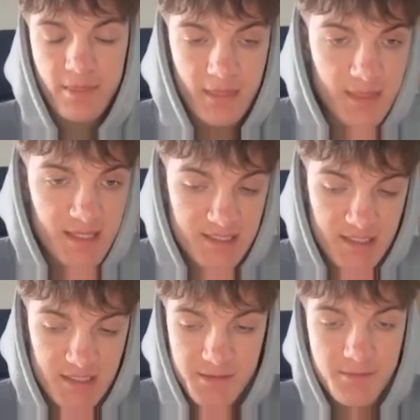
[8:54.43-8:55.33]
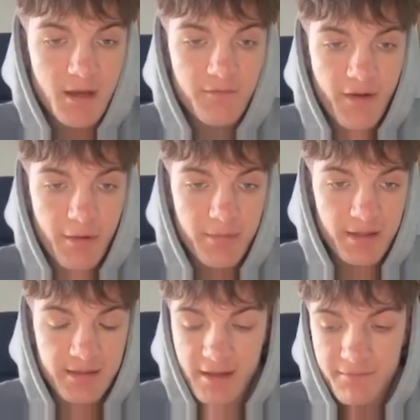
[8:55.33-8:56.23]
This is a very big
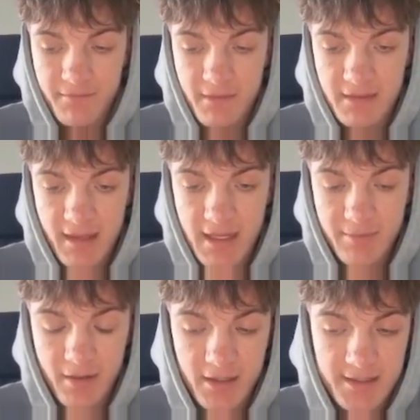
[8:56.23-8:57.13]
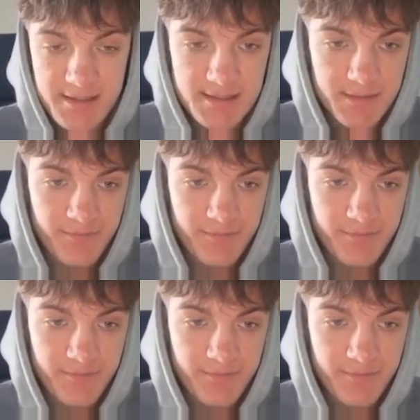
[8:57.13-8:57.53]
thing. Daily bias,